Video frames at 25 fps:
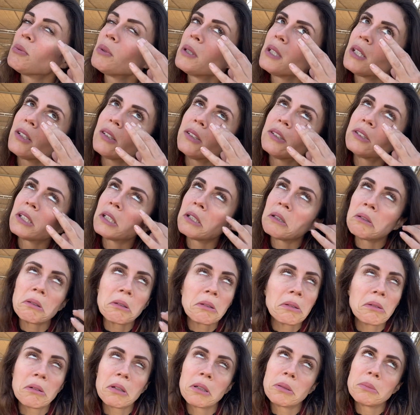wrinkles out,
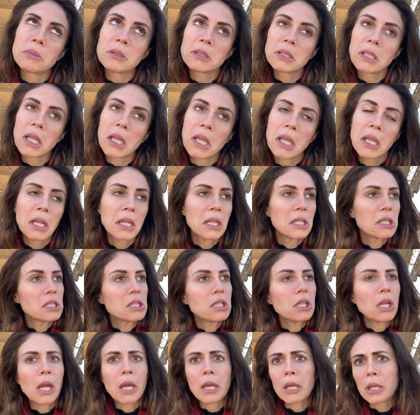you know what I'm saying? And
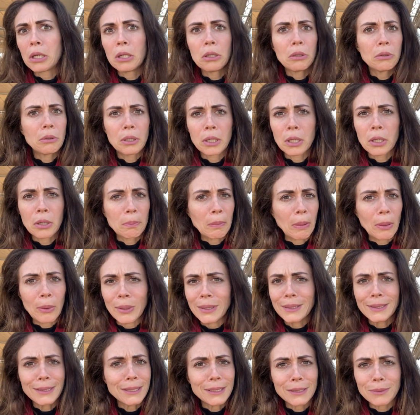she's not gonna do any
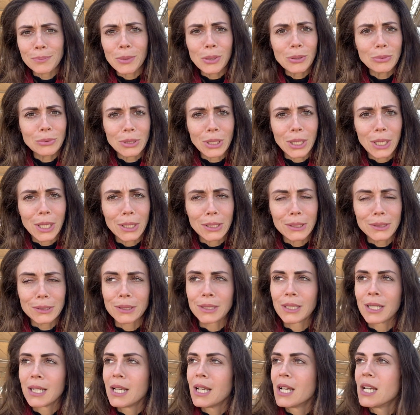poisonous Botox.
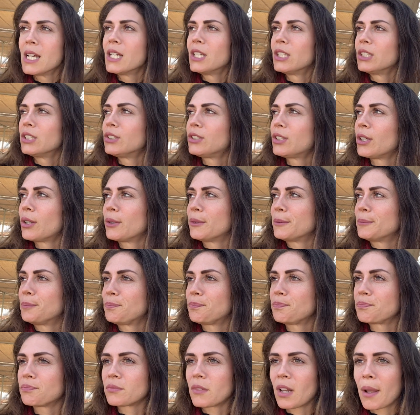So
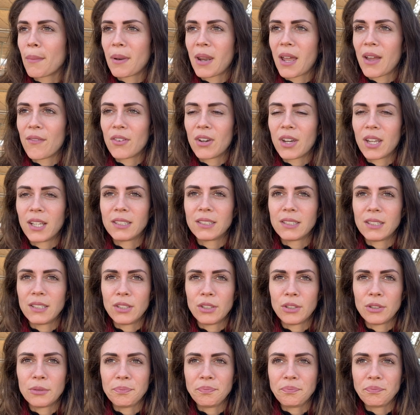I'm gonna have a nice
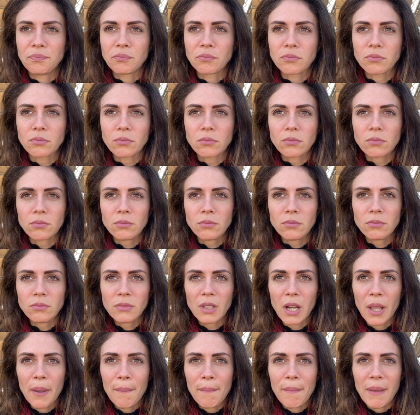little
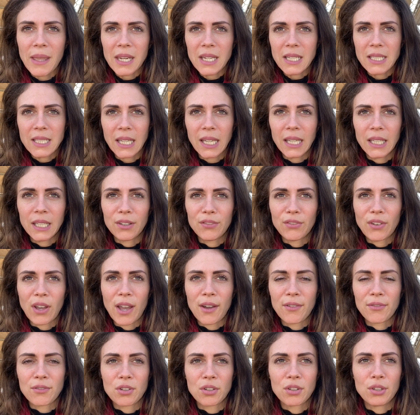meditative
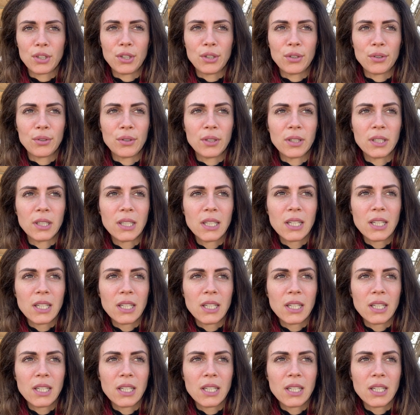afternoon.